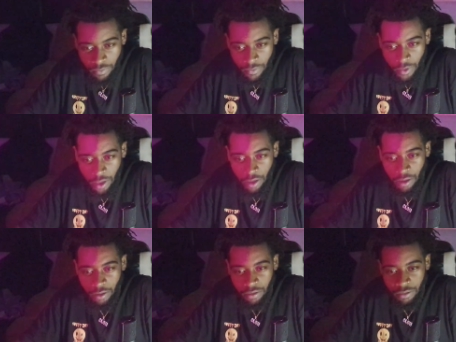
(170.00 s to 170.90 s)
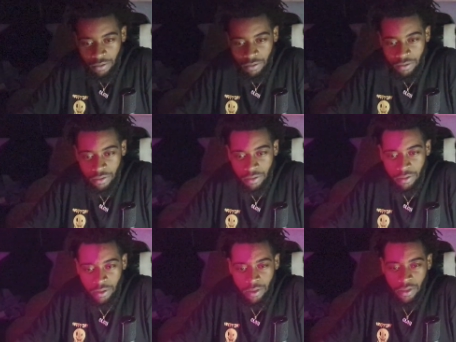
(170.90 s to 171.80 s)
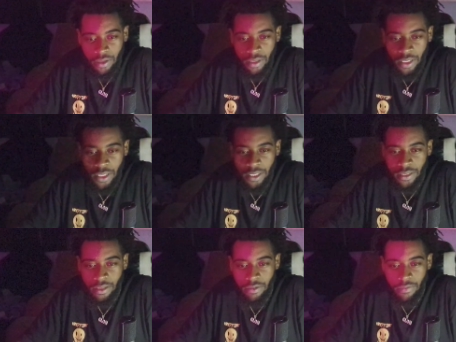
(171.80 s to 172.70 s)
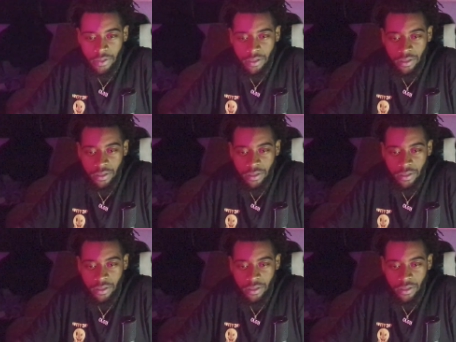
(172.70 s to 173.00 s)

Oh, yeah, it's over.